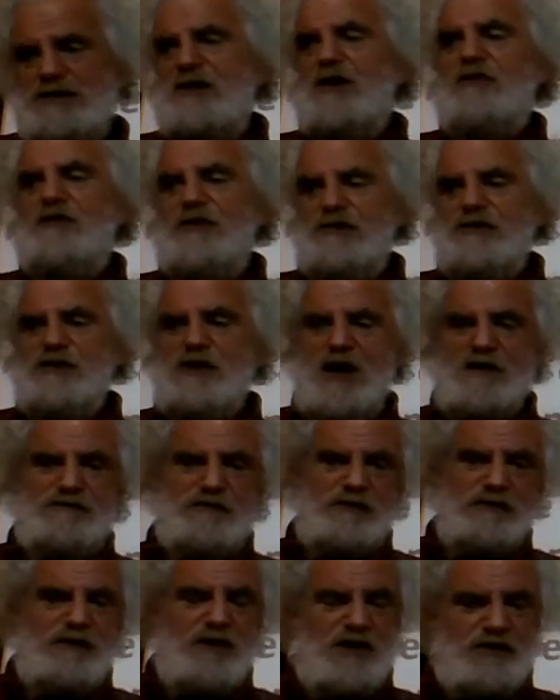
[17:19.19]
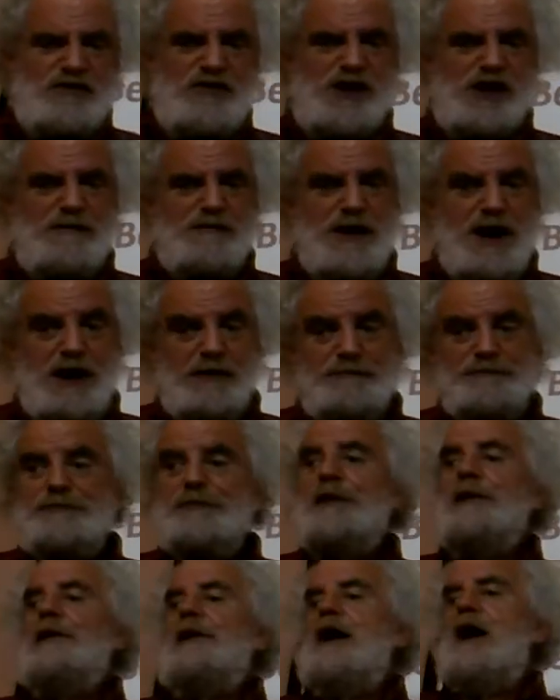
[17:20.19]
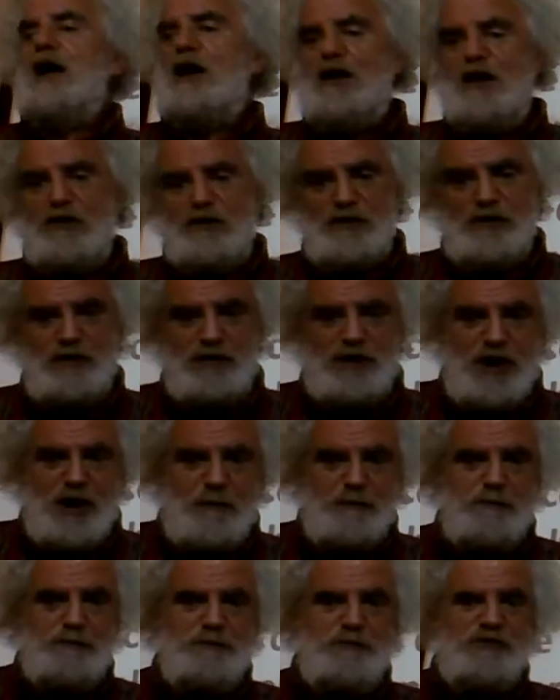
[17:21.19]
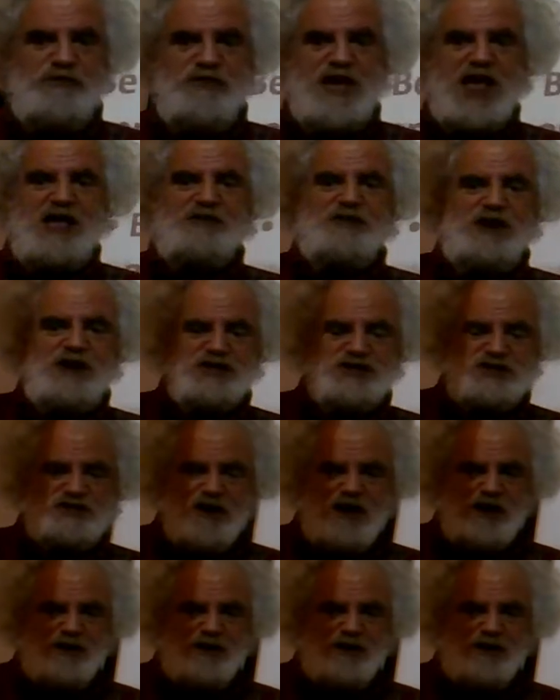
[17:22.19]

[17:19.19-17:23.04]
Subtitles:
another thing that you have to think about. Another thing that is thought